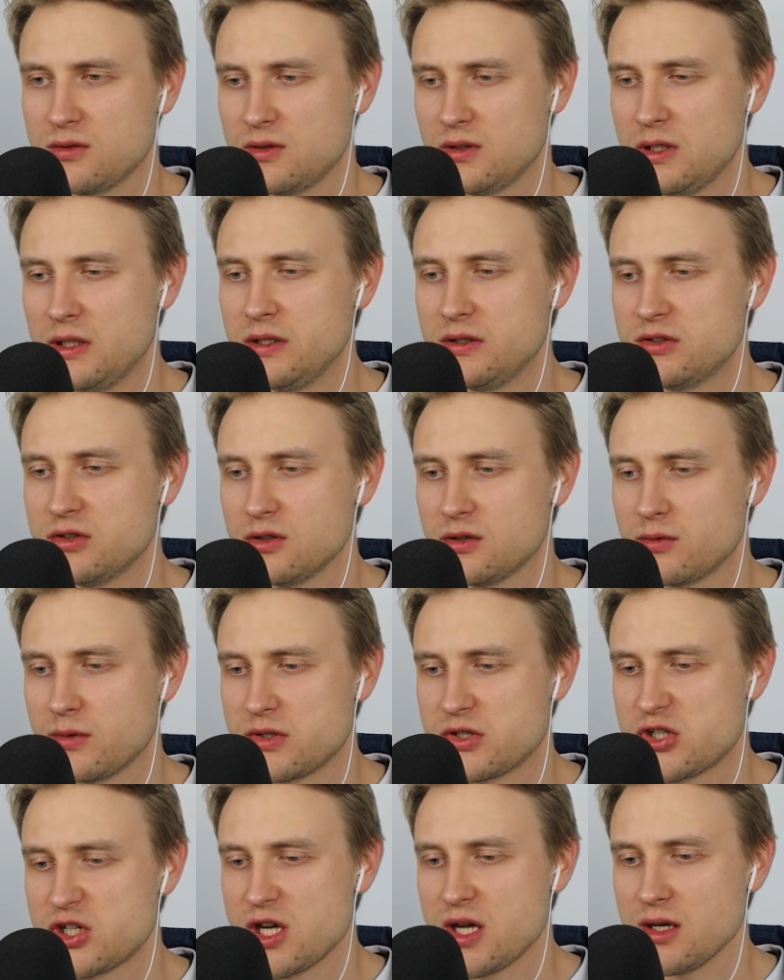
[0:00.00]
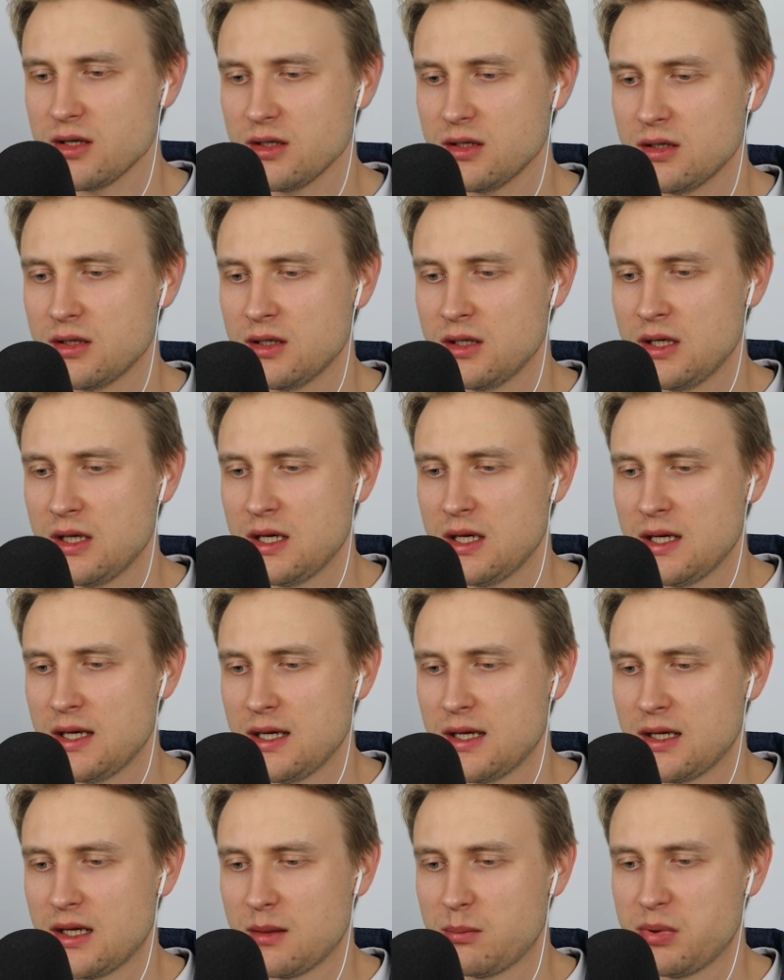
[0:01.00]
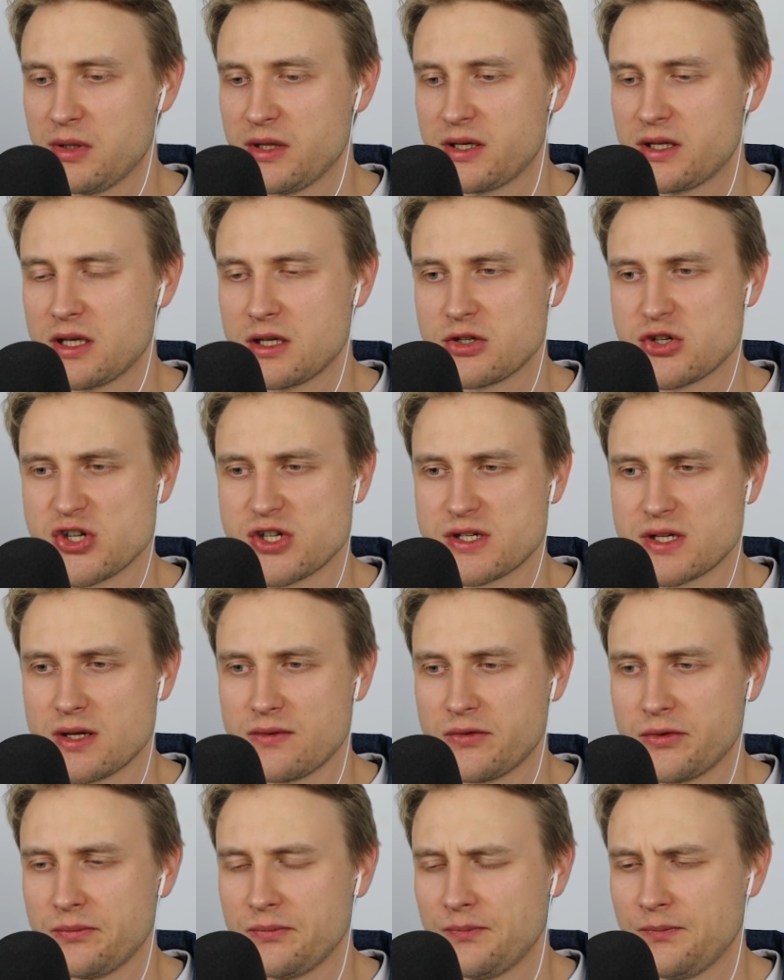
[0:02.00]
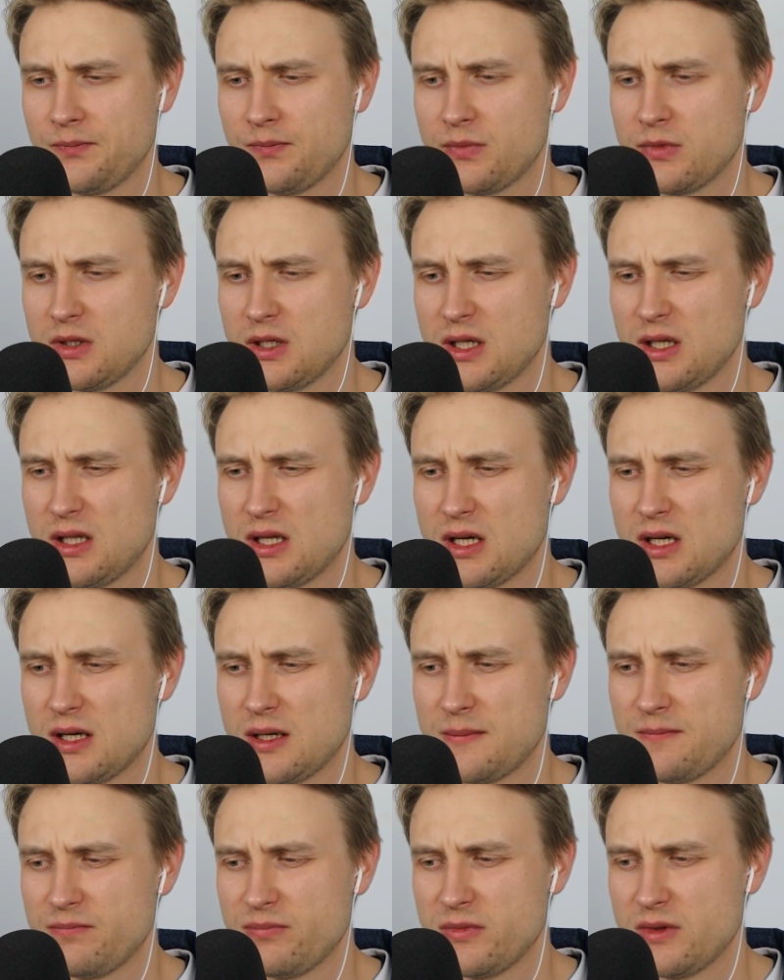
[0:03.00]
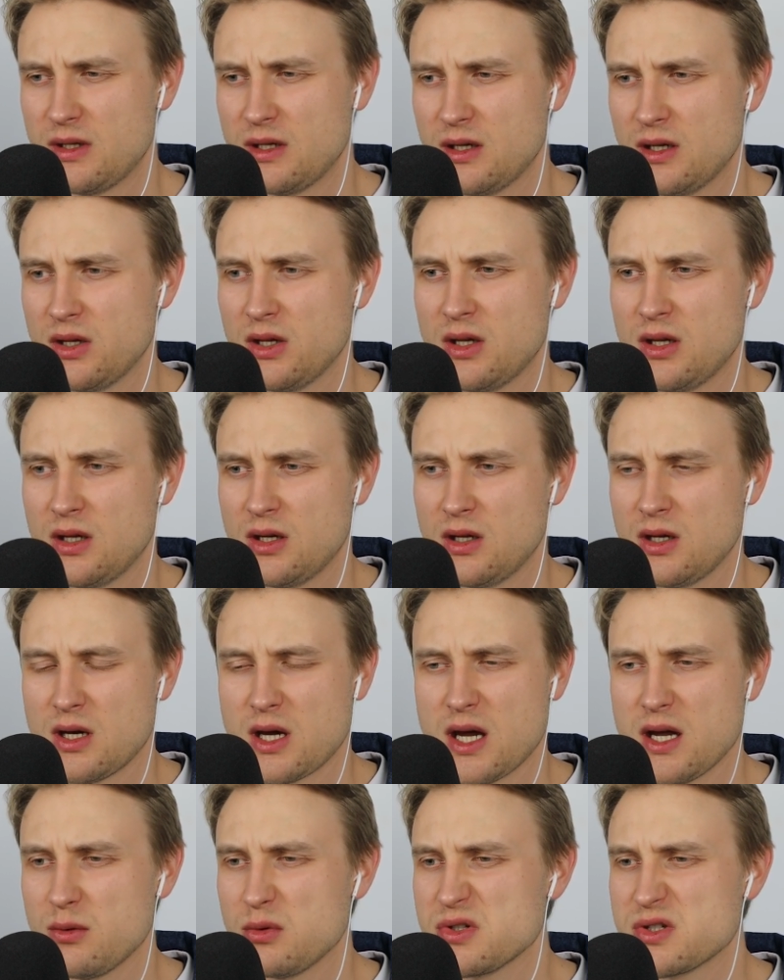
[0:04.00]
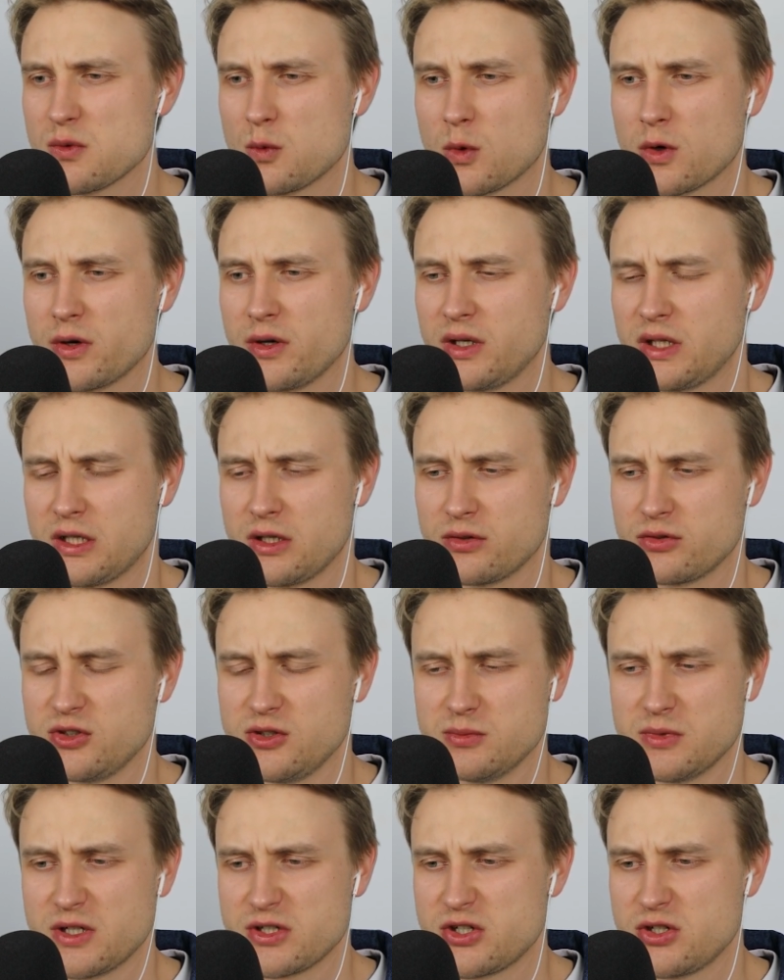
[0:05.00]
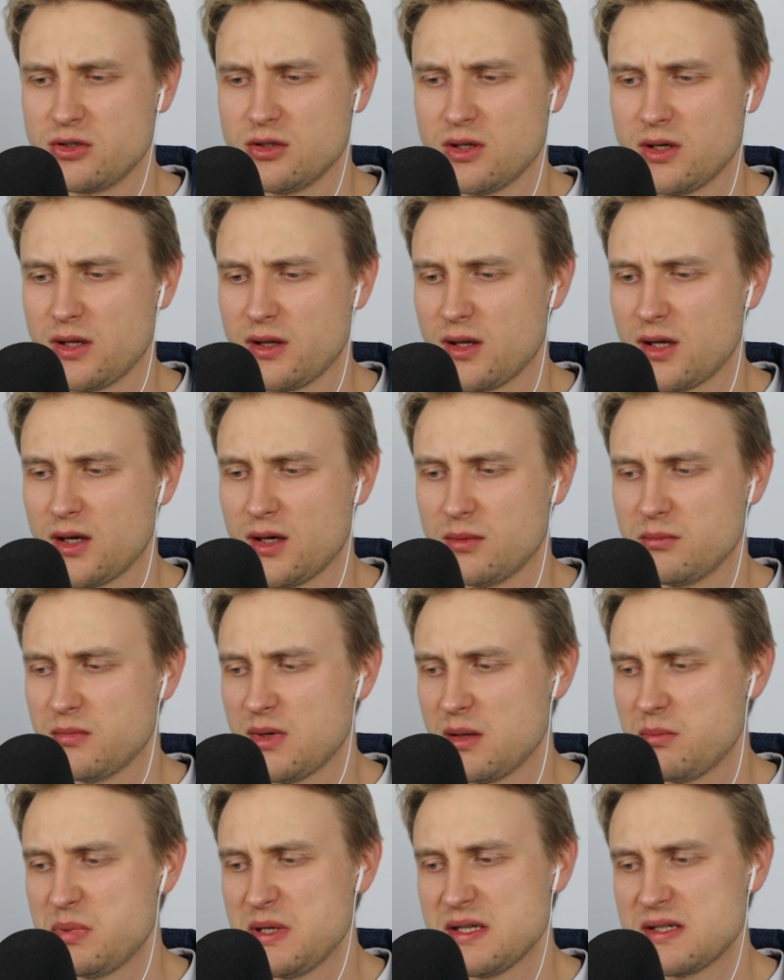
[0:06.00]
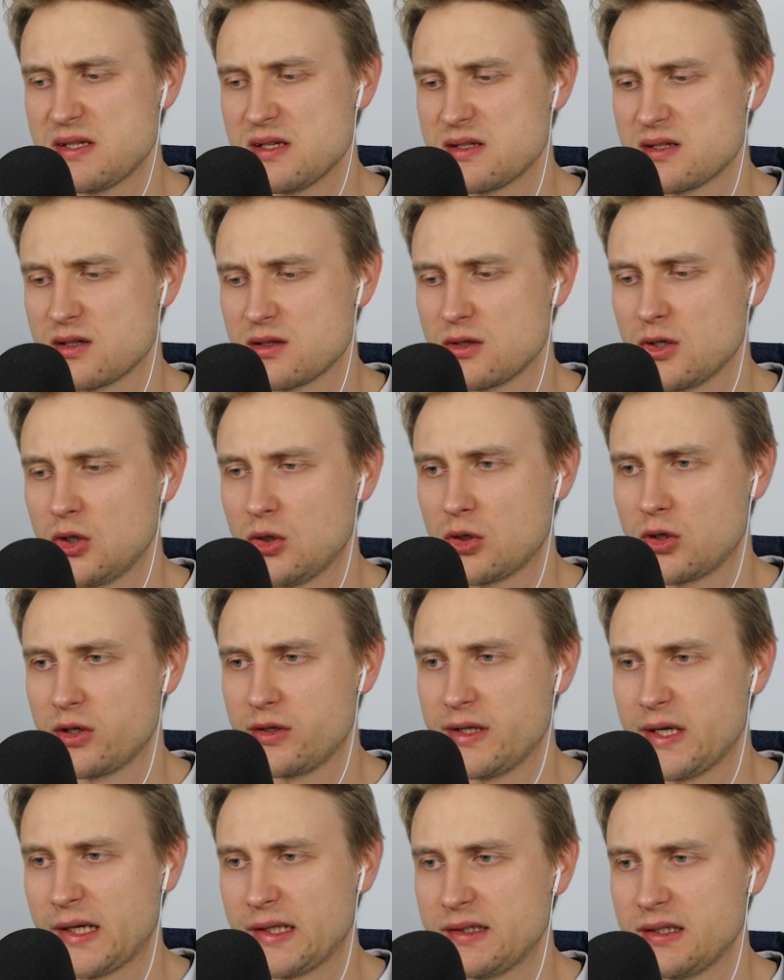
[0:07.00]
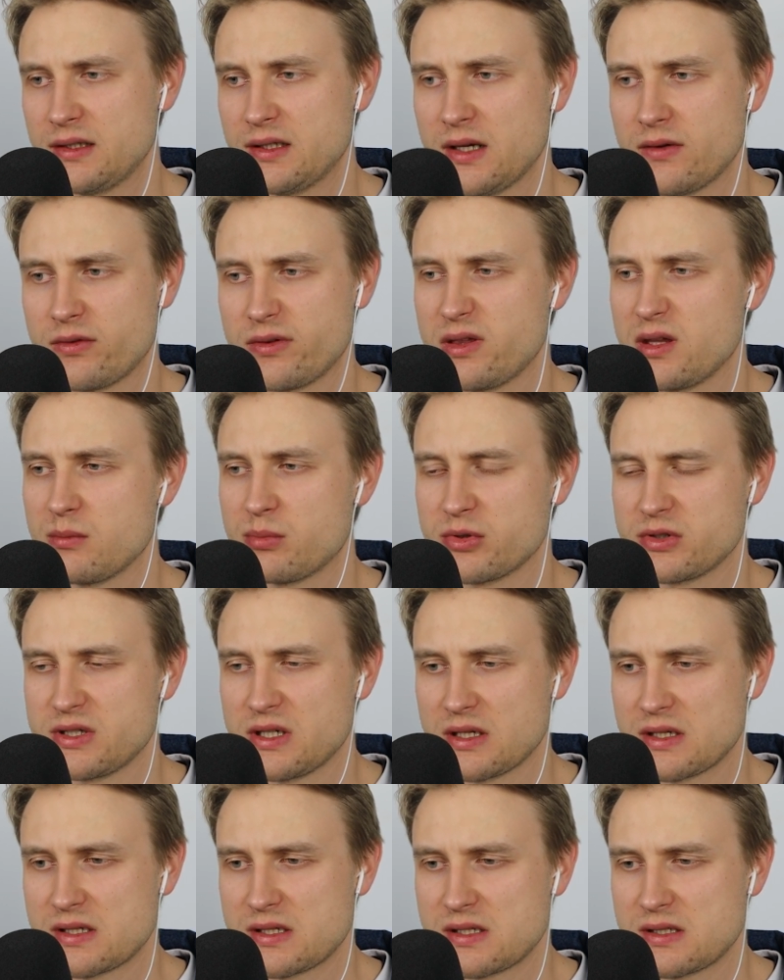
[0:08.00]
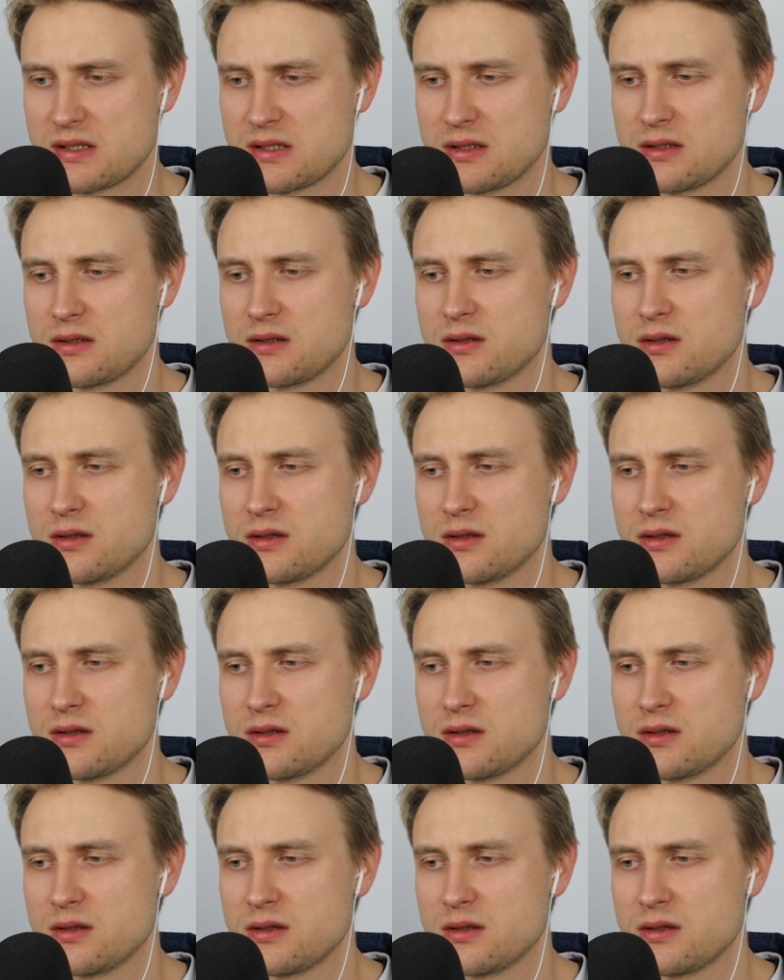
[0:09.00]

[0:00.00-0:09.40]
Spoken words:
He took with check, and I play king g7. And I wasn't worried here too much. My pieces are all connected. Everything protects